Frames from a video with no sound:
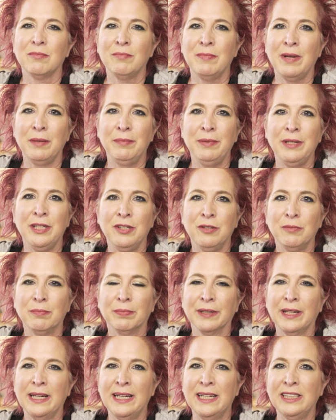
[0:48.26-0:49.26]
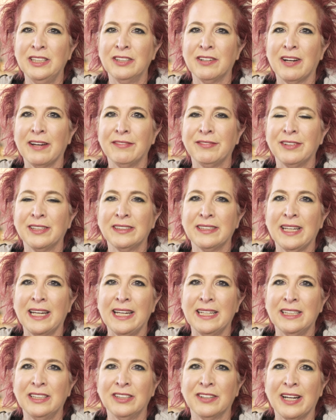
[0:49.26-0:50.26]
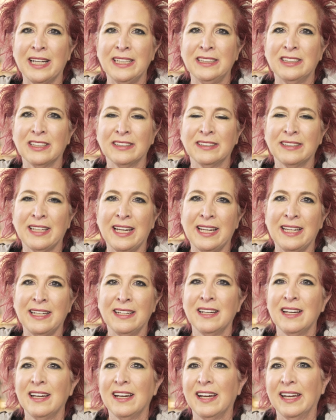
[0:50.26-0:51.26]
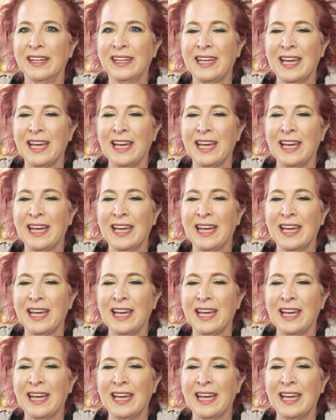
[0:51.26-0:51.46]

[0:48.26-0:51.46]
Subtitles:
Maybe you plan your FSA and your HSA